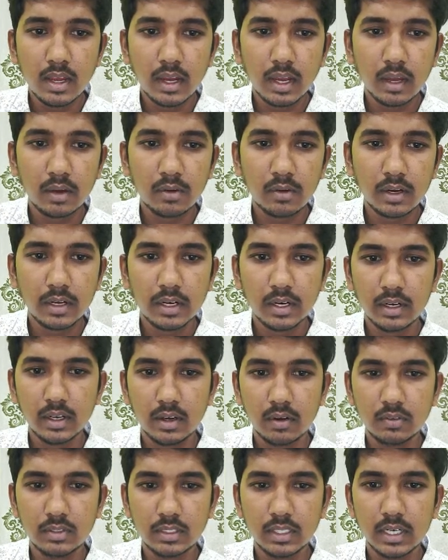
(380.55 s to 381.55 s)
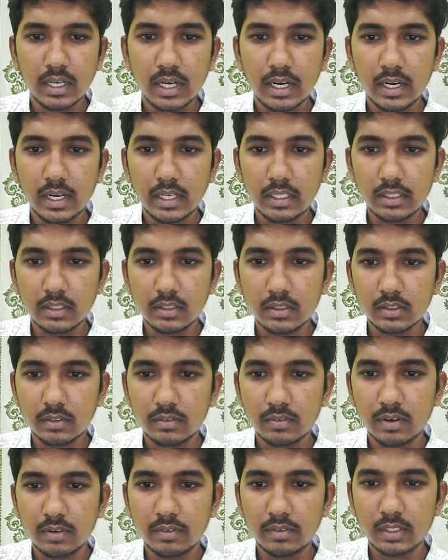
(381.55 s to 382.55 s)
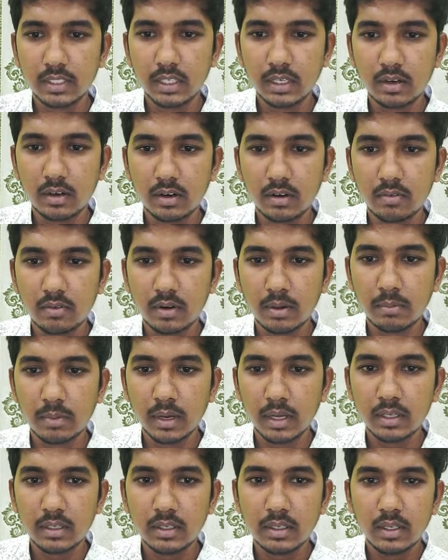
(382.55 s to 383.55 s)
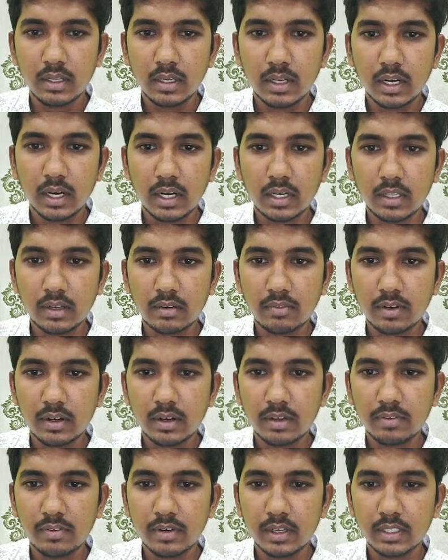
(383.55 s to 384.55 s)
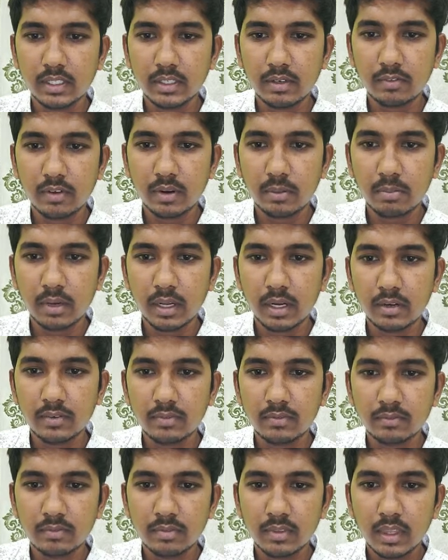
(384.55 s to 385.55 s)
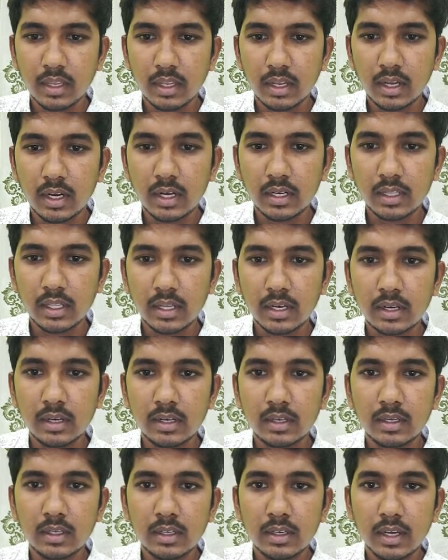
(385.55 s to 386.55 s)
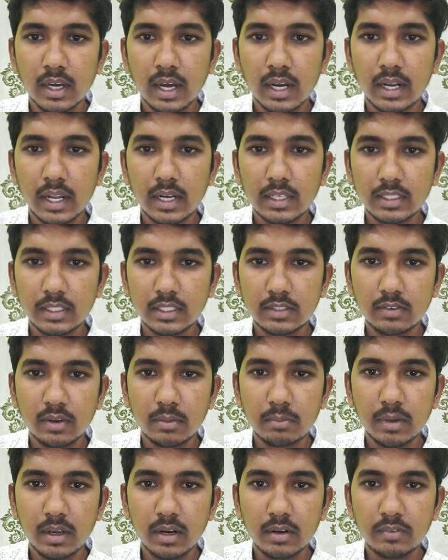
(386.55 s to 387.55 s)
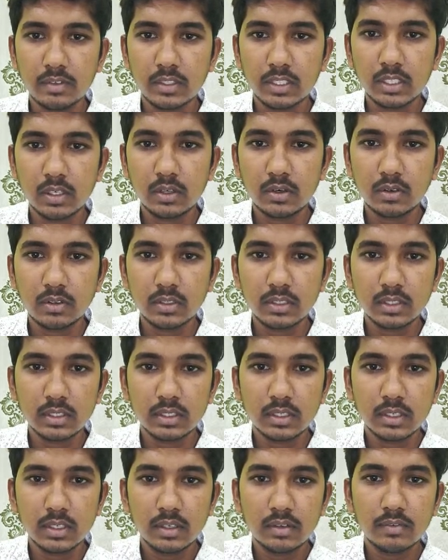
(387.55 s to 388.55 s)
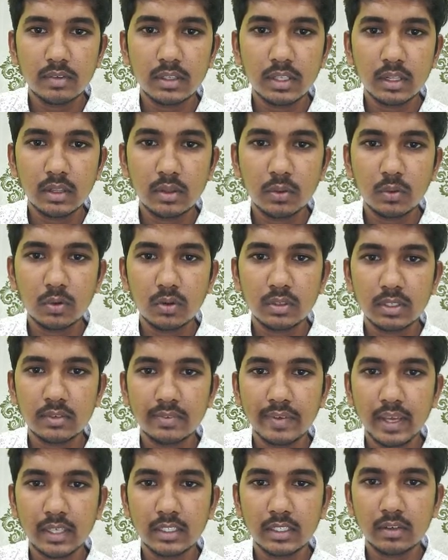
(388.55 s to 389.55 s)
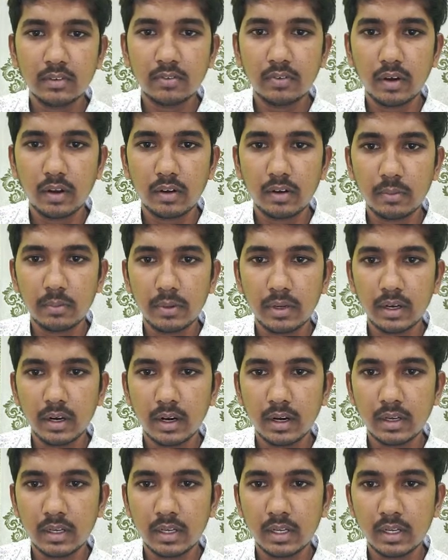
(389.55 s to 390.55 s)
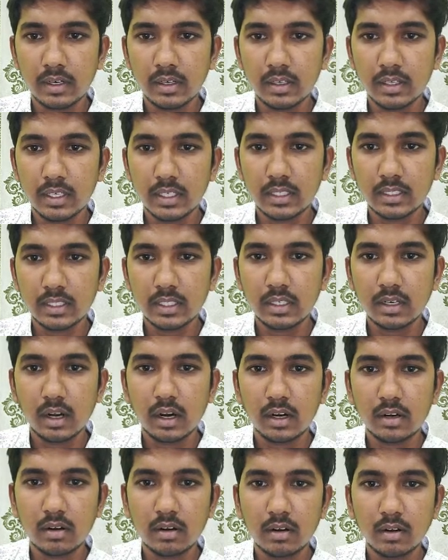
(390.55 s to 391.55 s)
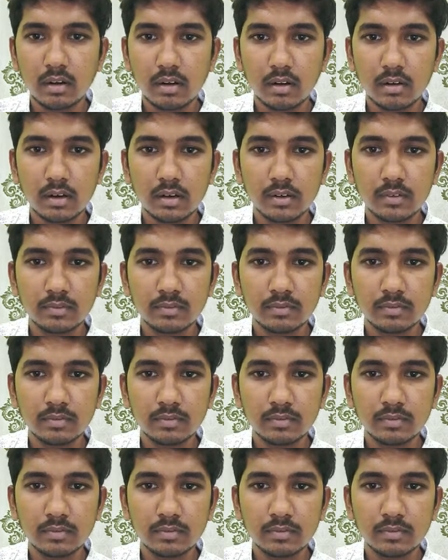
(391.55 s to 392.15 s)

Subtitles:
I have written council guidelines, so for which I got 1 mark, and then for definition 1 mark, and then analysis 1 mark, which includes whether the course of action followed by auditor is in order or not.